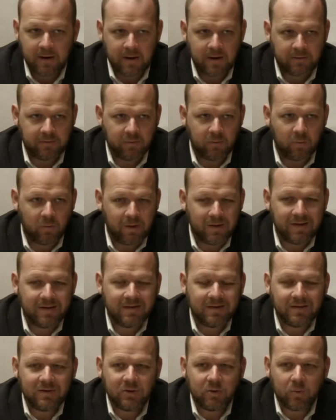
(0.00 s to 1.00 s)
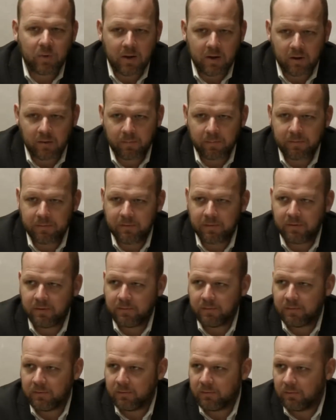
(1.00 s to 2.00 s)
and the way that you help
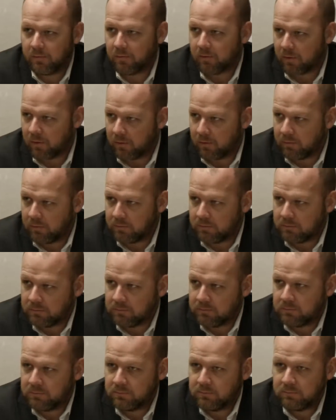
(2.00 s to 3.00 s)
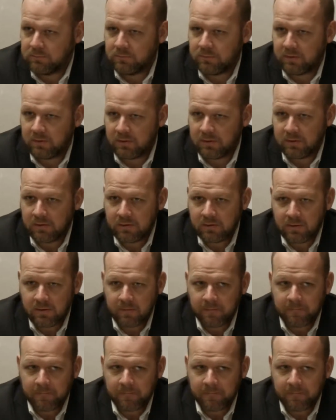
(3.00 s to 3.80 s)
them grow, okay?